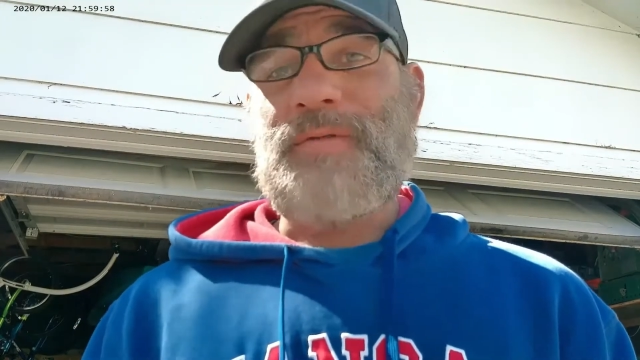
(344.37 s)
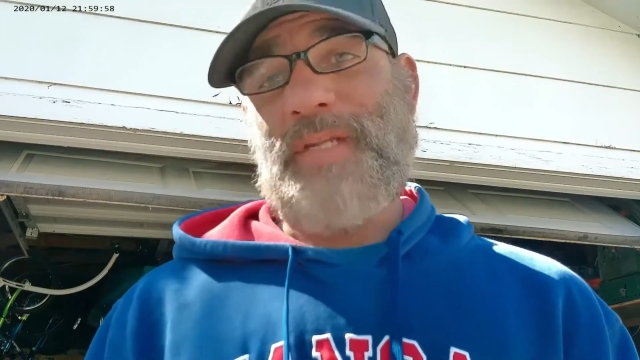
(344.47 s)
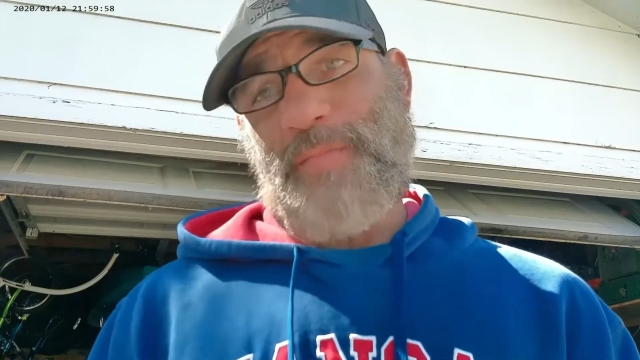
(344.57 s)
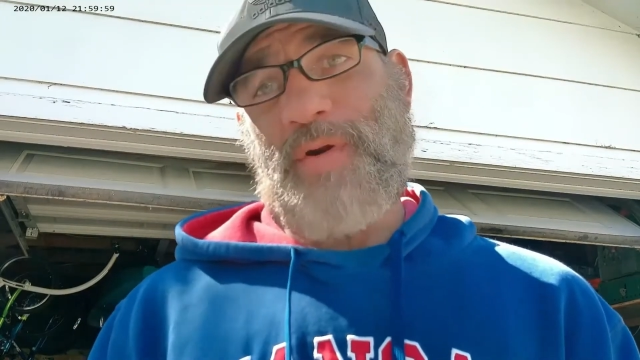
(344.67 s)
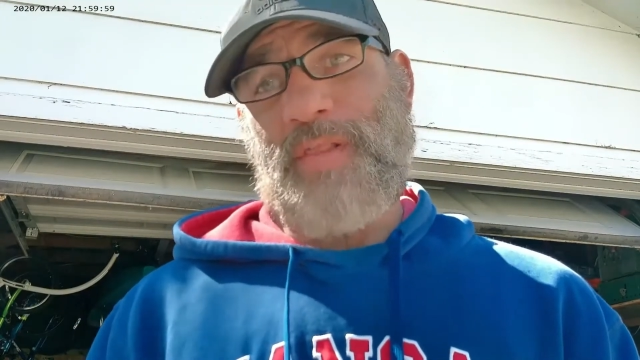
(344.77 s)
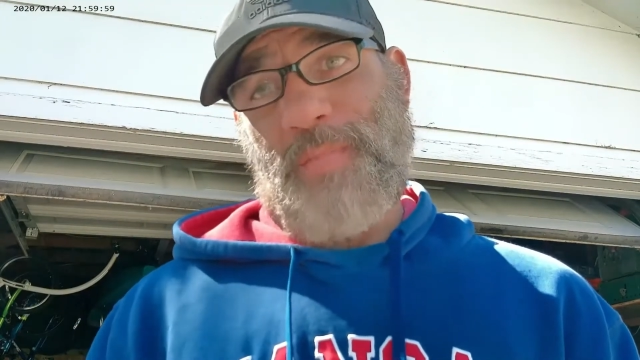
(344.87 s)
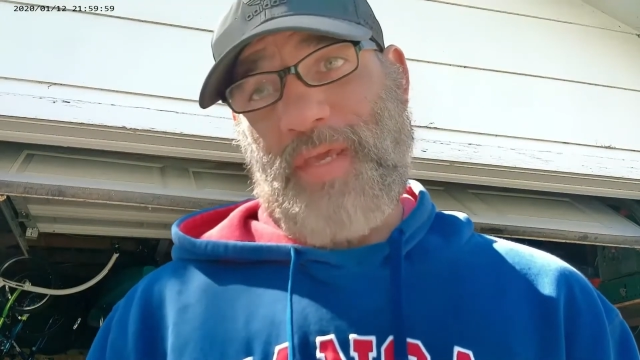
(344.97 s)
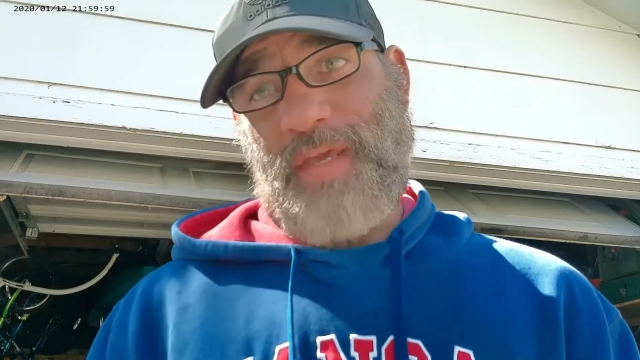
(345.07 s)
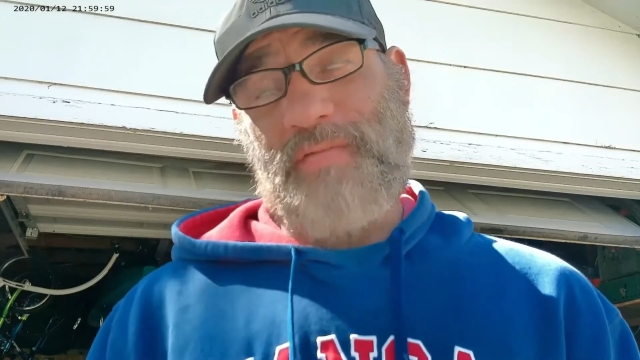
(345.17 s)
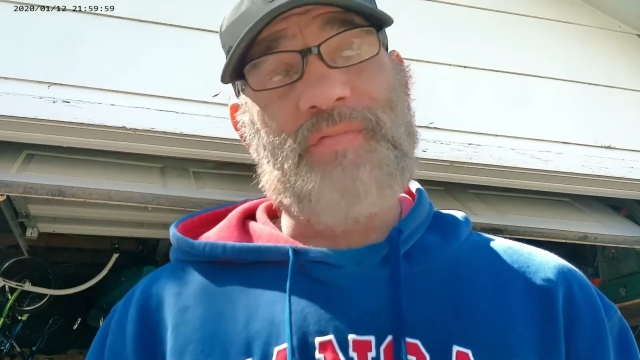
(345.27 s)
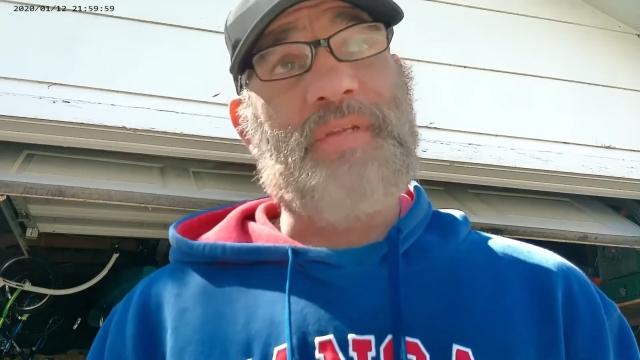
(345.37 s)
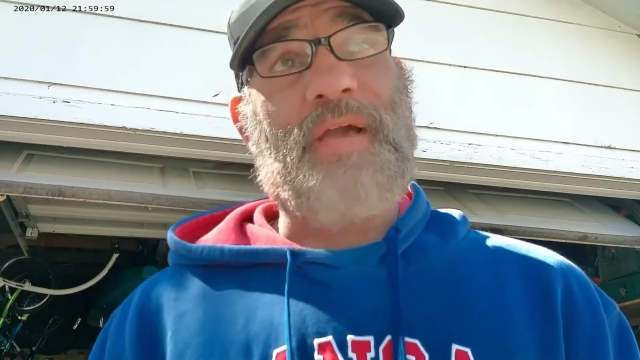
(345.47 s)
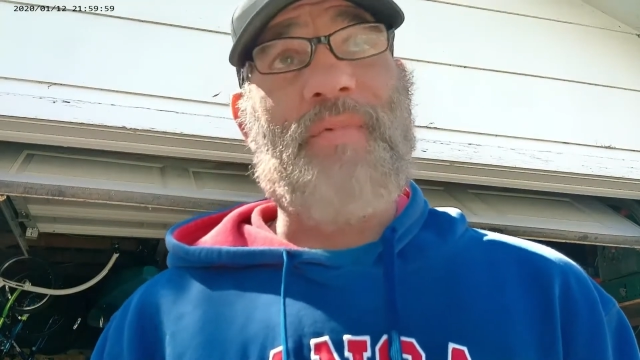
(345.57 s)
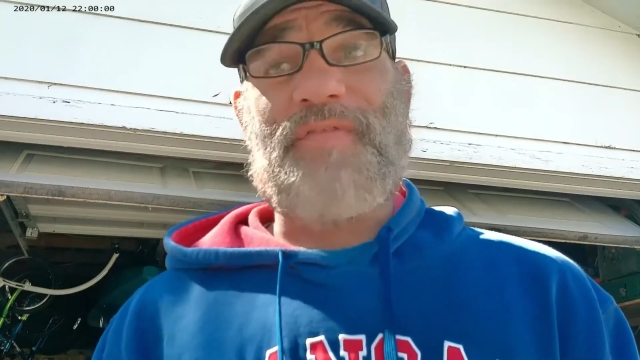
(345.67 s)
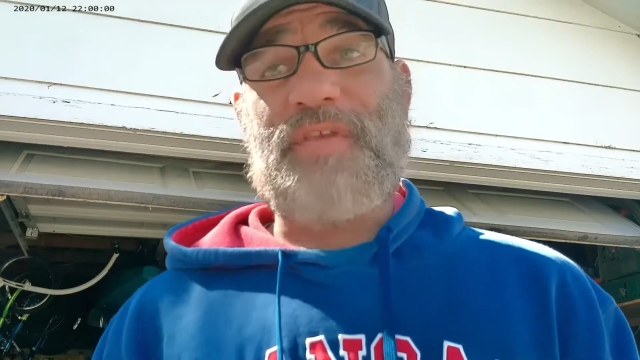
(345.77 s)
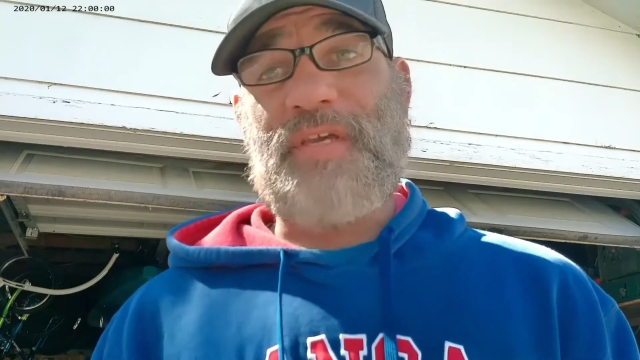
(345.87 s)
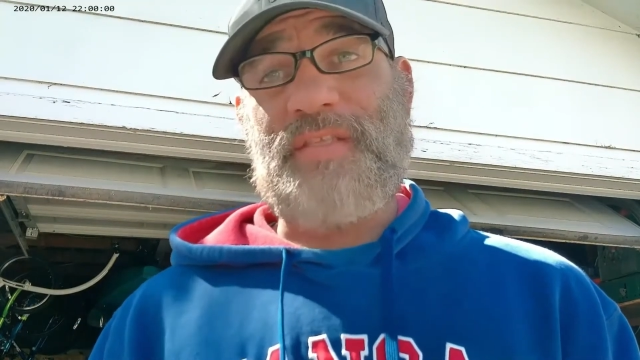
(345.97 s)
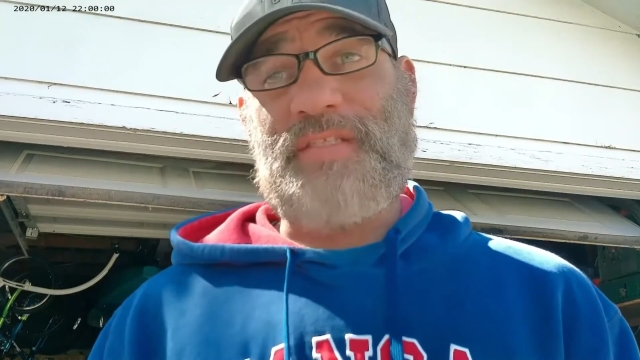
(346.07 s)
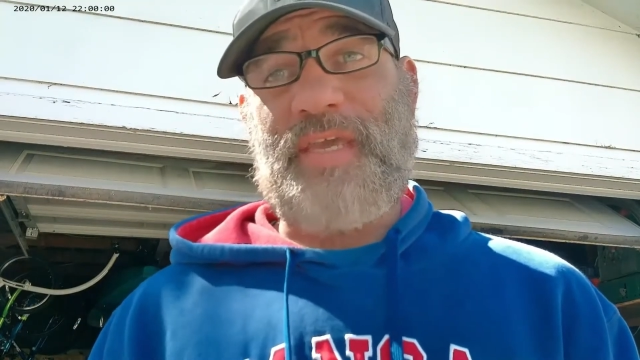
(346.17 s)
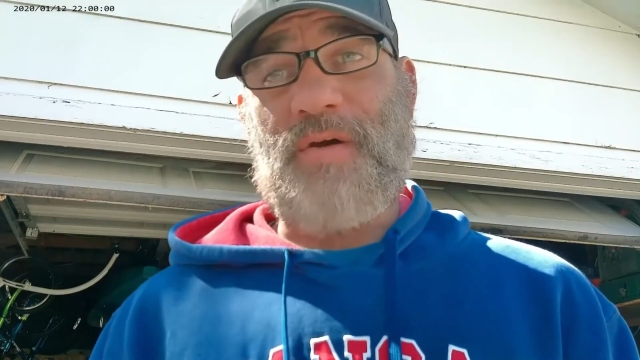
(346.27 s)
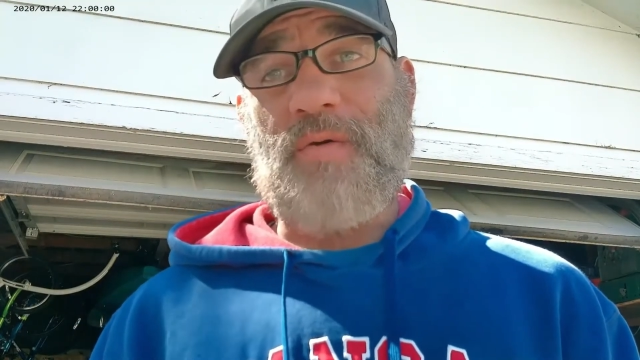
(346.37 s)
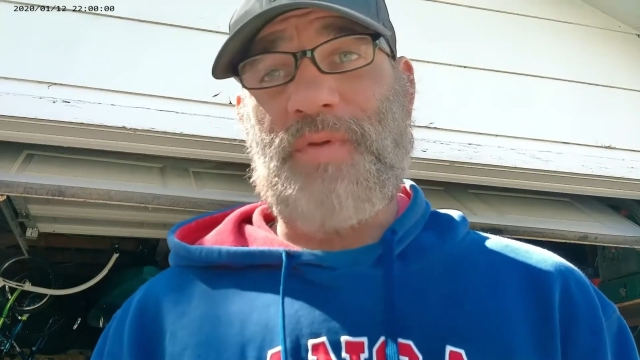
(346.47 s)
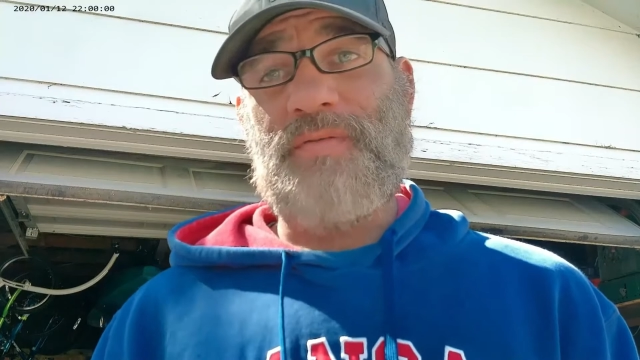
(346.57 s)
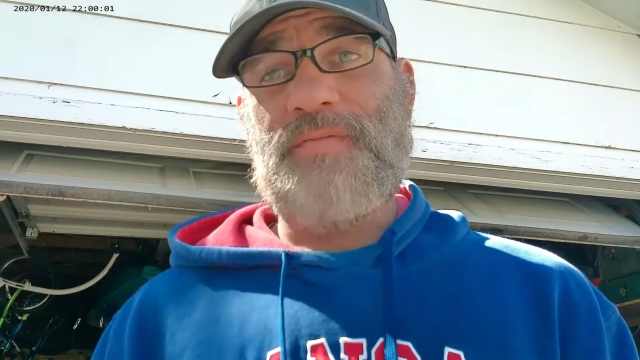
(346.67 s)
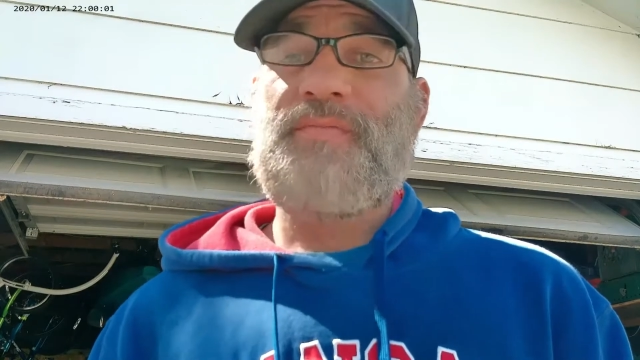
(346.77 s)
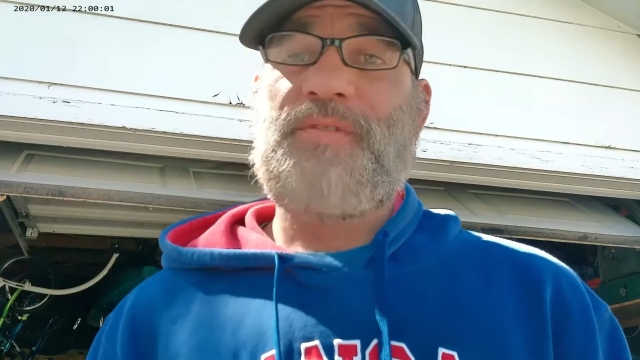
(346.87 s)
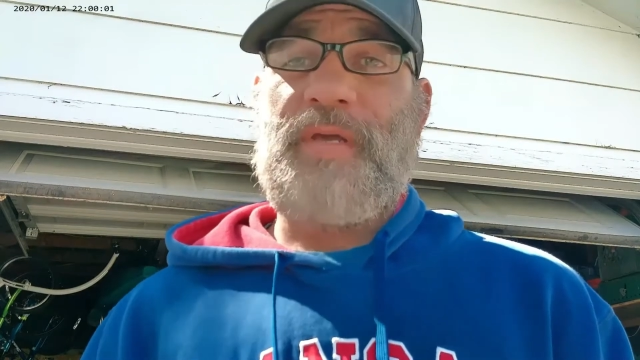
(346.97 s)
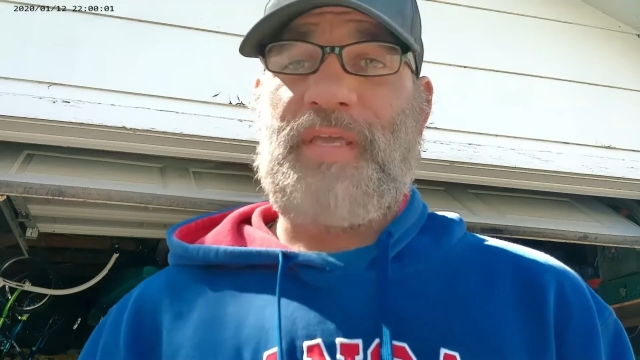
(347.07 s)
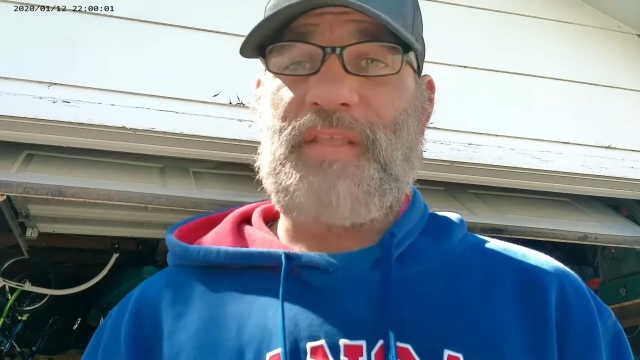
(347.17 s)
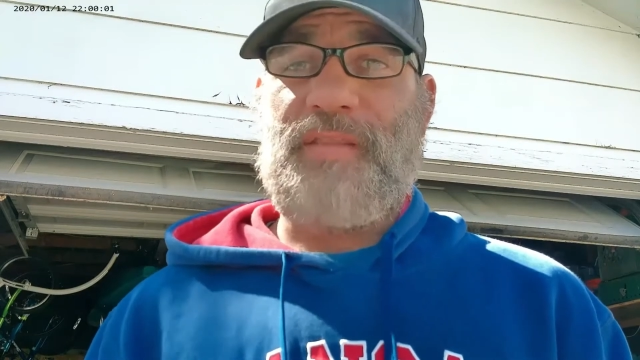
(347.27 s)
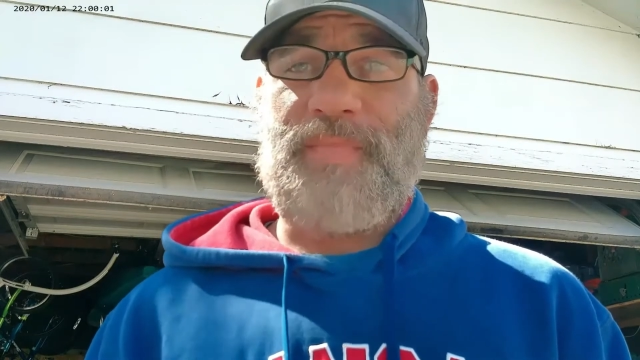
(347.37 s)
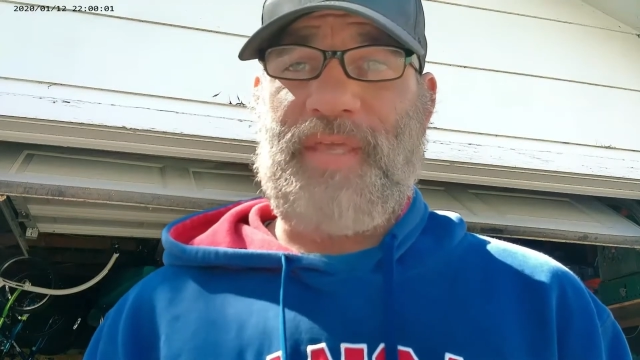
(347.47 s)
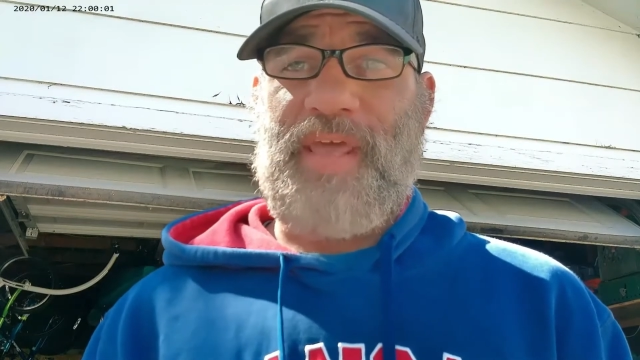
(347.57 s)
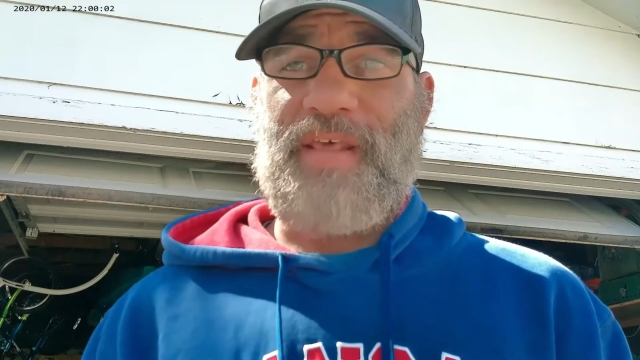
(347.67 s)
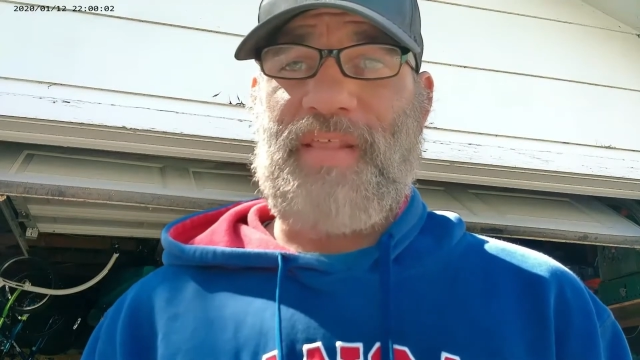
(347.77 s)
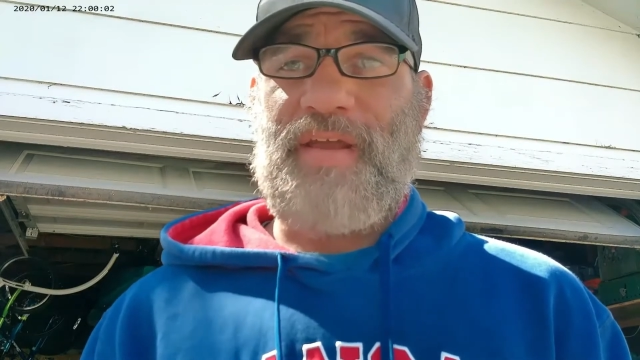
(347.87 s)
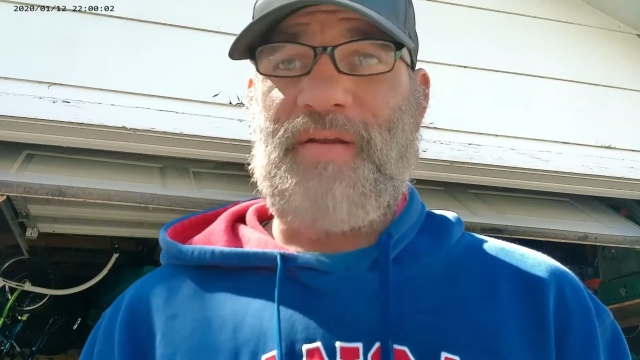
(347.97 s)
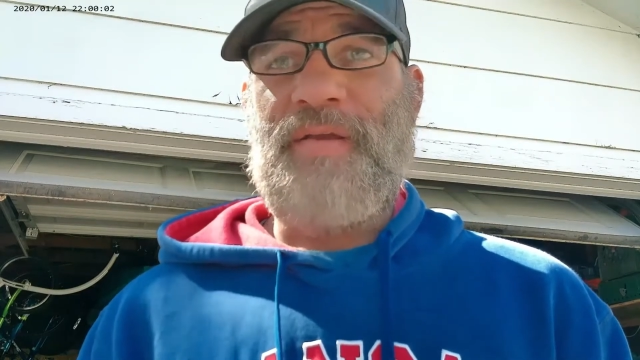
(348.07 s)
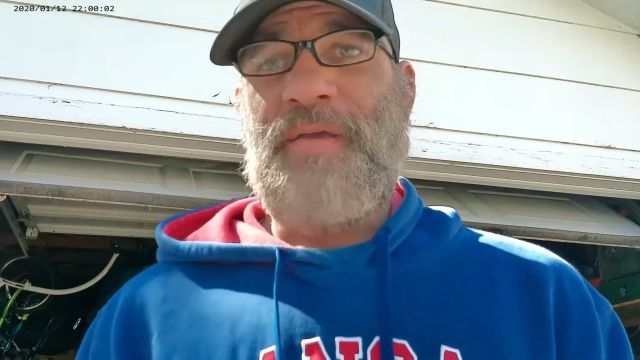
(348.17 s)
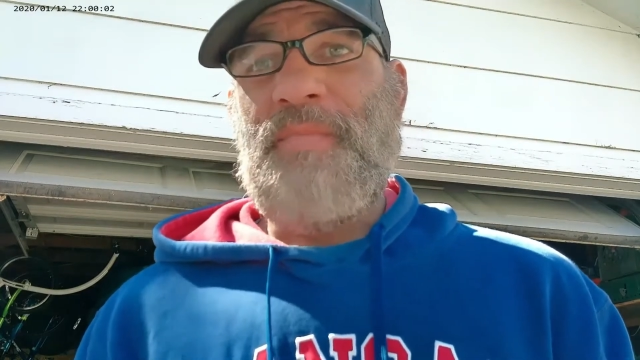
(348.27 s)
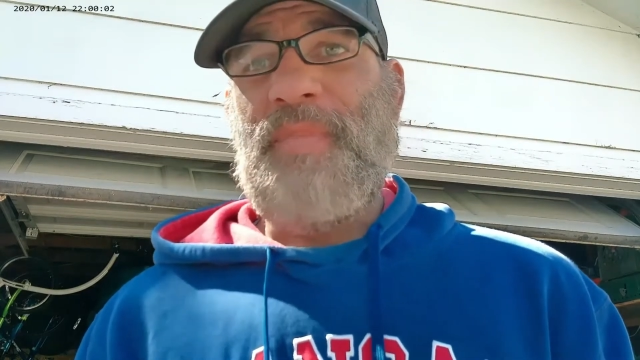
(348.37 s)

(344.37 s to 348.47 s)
that was not part of the plan. Now I'm gonna have to cut the tank open so I can get the bit out of there.